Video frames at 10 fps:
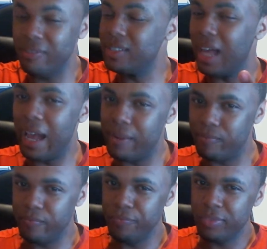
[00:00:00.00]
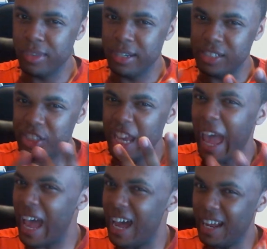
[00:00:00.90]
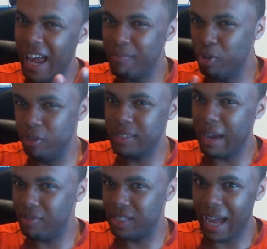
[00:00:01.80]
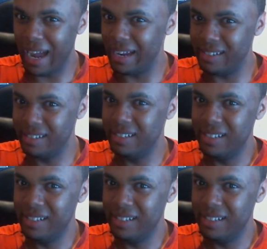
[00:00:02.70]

It was like she had a lot of moves that was like